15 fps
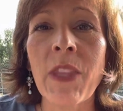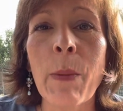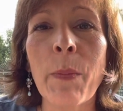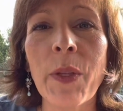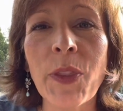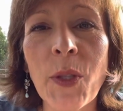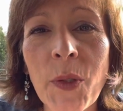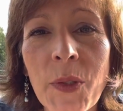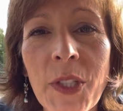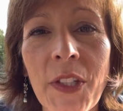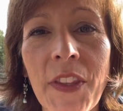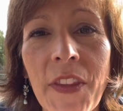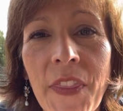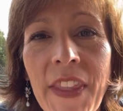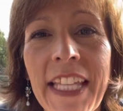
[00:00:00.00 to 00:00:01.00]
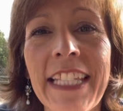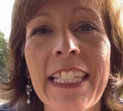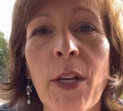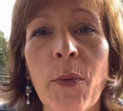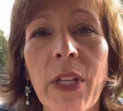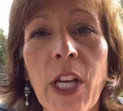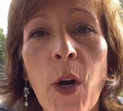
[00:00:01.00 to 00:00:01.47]
But those are the things
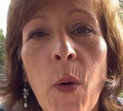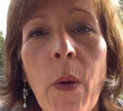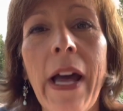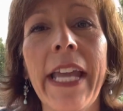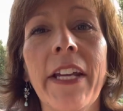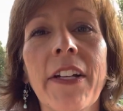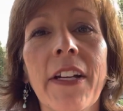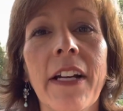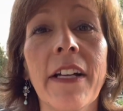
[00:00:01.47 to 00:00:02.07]
that require